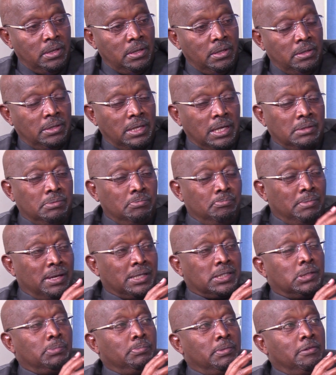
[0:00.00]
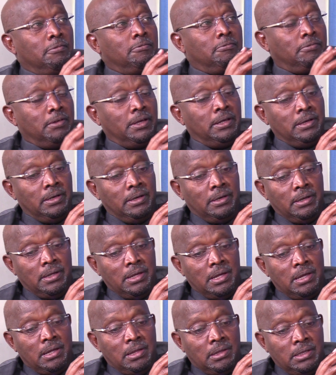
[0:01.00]
that makes me feel
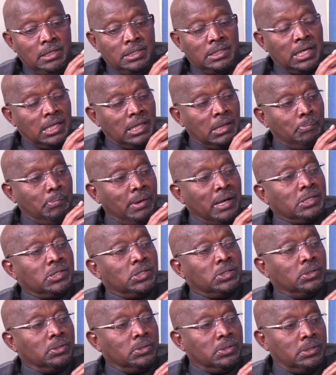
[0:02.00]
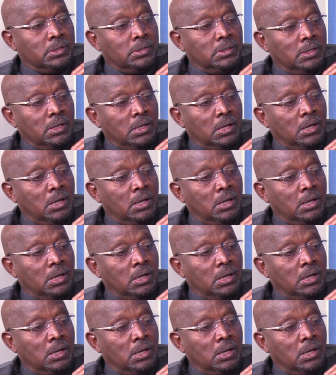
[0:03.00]
these are the patriots